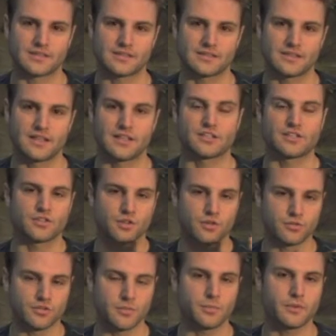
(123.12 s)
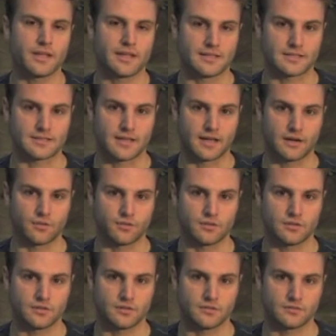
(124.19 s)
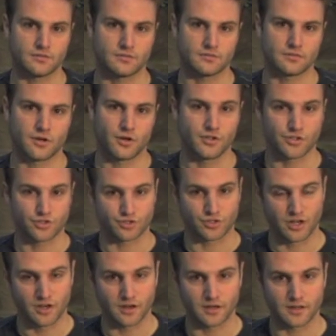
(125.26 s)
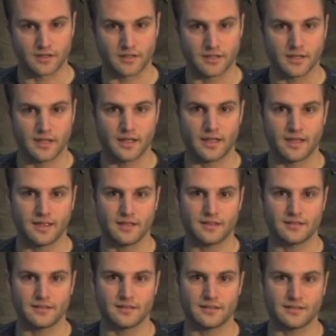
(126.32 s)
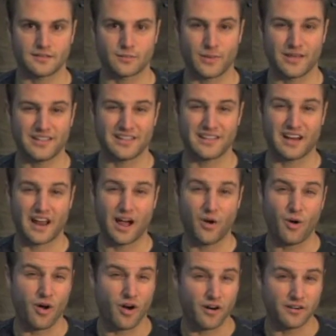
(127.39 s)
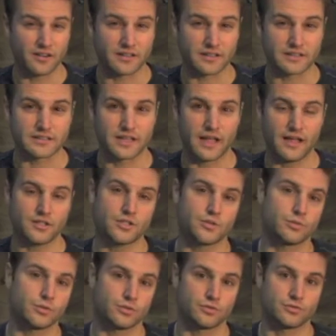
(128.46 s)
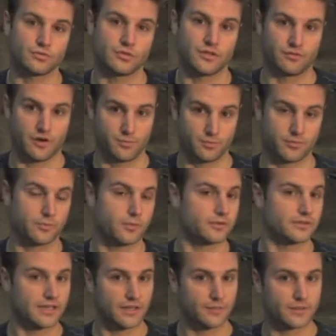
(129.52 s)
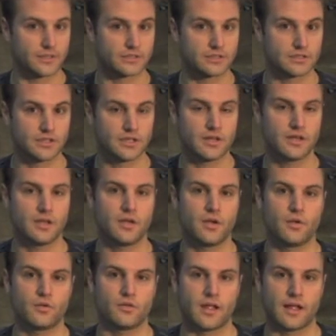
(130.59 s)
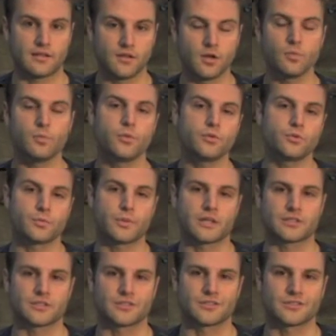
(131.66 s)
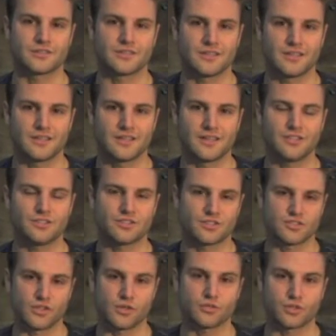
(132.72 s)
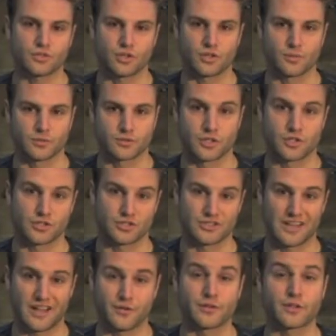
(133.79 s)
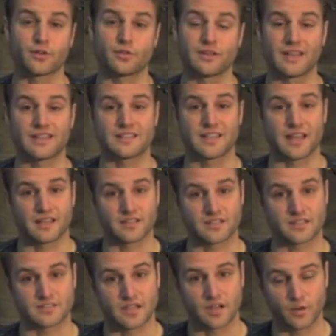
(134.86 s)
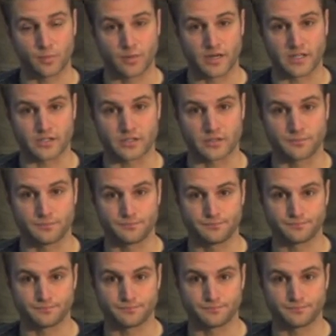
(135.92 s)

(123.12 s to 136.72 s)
is, it slows the blades down, hurts your tongue, and depending on how hard it is, actually will do irreparable damage. At low boost pressures, it just slows the turbochargers down and creates excess air pressure.